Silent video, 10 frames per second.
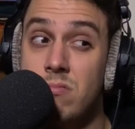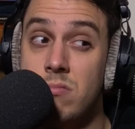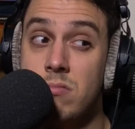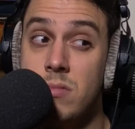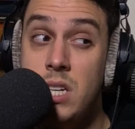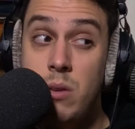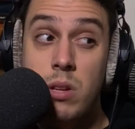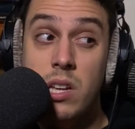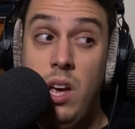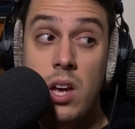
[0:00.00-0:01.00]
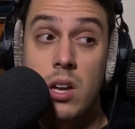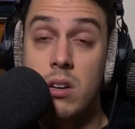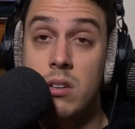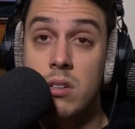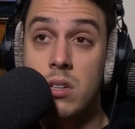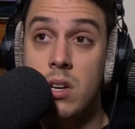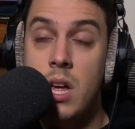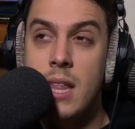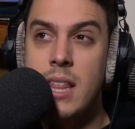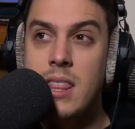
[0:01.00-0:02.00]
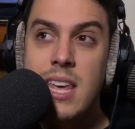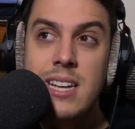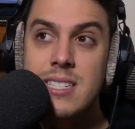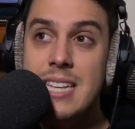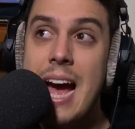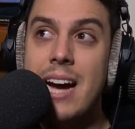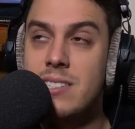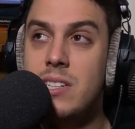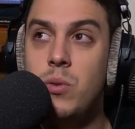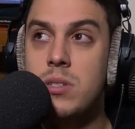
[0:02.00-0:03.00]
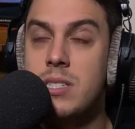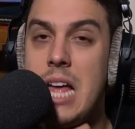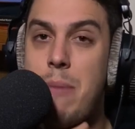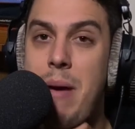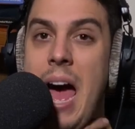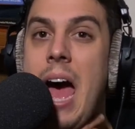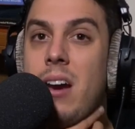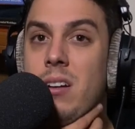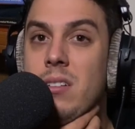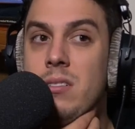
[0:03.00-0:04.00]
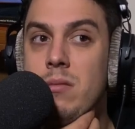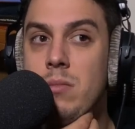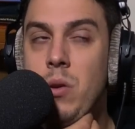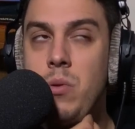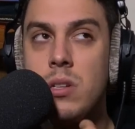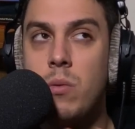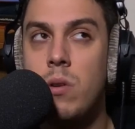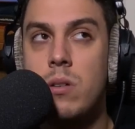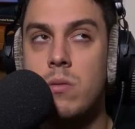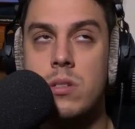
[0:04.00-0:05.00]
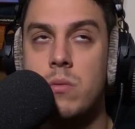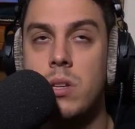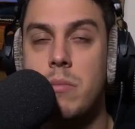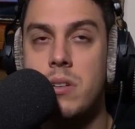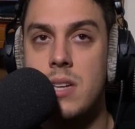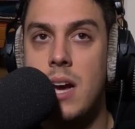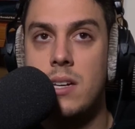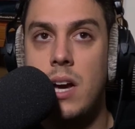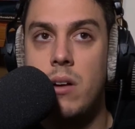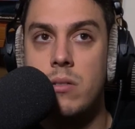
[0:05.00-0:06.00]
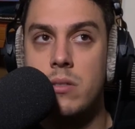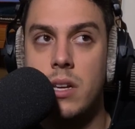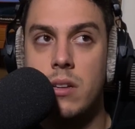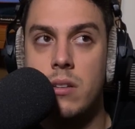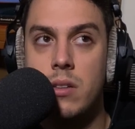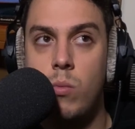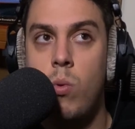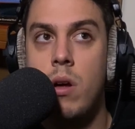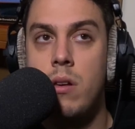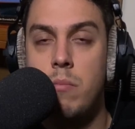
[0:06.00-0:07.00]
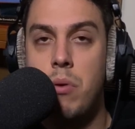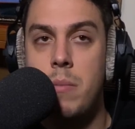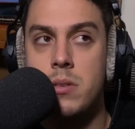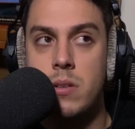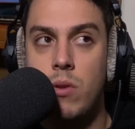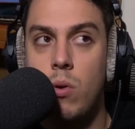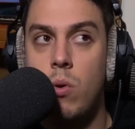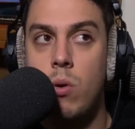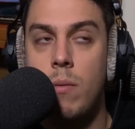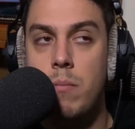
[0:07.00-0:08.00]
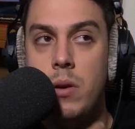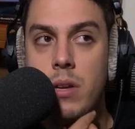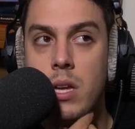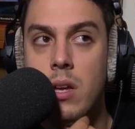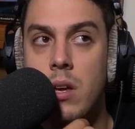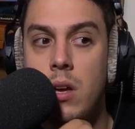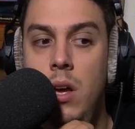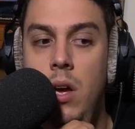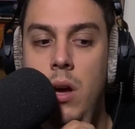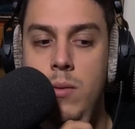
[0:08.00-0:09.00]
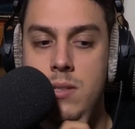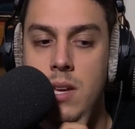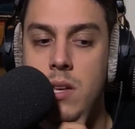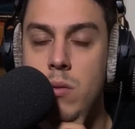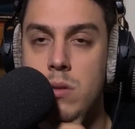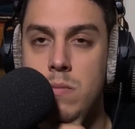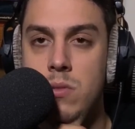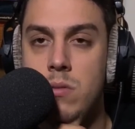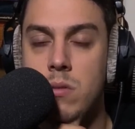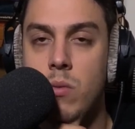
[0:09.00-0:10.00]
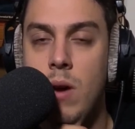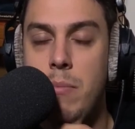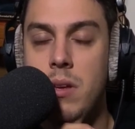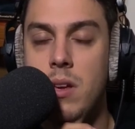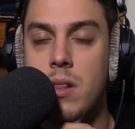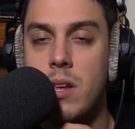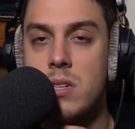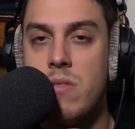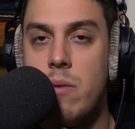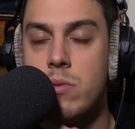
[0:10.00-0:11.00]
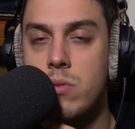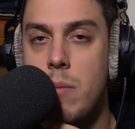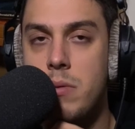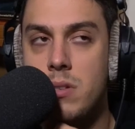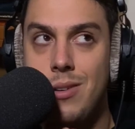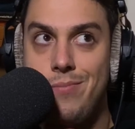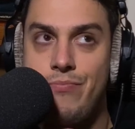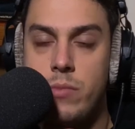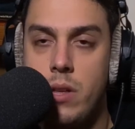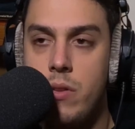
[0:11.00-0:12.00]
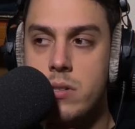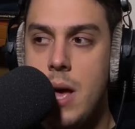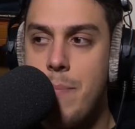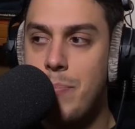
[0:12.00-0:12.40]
He did really good. The thing is, the acting wasn't that bad. There was a where it wasn't really much to act out. It was like the one premise of the whole movie was that he was crappy and like his family was crappy. So there's that.